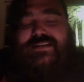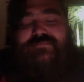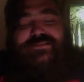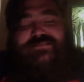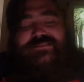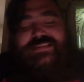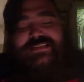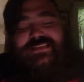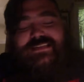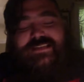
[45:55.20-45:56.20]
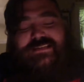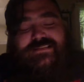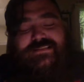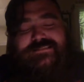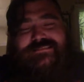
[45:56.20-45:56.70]
about like
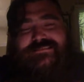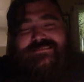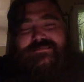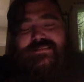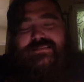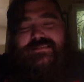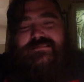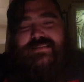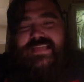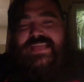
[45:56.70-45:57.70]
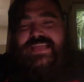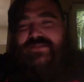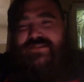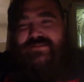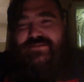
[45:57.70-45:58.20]
a
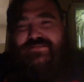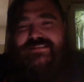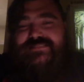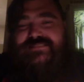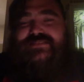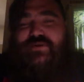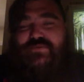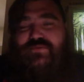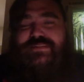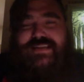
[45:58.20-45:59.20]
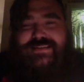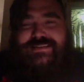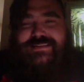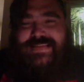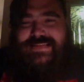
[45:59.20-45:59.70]
hero that is totally
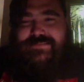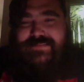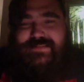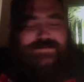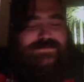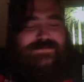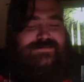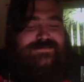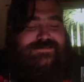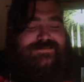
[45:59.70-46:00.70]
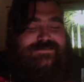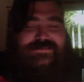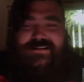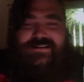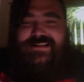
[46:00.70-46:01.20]
unlikely on